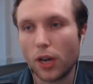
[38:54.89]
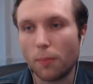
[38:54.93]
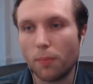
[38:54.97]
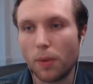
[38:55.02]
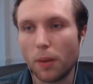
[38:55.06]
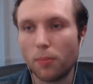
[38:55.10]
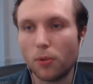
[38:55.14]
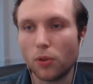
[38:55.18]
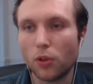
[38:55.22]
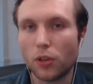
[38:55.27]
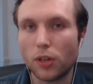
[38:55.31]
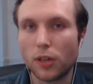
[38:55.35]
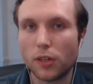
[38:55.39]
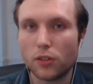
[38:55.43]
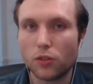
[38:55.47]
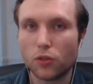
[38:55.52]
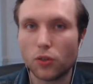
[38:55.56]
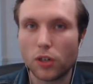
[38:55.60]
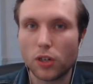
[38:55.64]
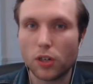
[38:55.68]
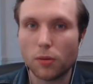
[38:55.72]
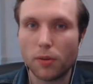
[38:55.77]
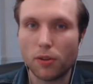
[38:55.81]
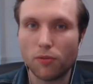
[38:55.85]
People understood
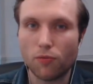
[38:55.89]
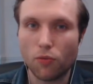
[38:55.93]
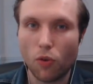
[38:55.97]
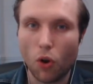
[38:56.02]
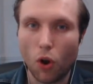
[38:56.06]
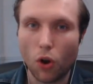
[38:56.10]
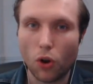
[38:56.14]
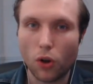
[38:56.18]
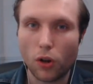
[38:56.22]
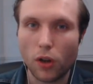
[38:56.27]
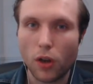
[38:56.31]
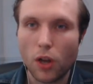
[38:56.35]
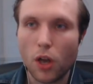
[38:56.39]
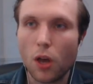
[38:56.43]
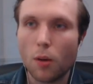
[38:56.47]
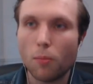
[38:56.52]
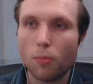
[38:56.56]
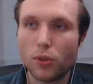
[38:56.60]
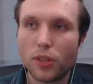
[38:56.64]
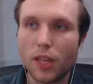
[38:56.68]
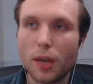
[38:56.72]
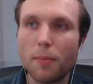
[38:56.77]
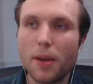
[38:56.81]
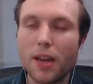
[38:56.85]
it to be wrong,
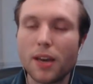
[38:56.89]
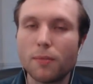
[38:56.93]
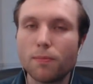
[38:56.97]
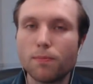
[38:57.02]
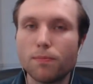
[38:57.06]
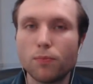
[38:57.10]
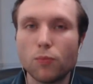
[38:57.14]
but they made a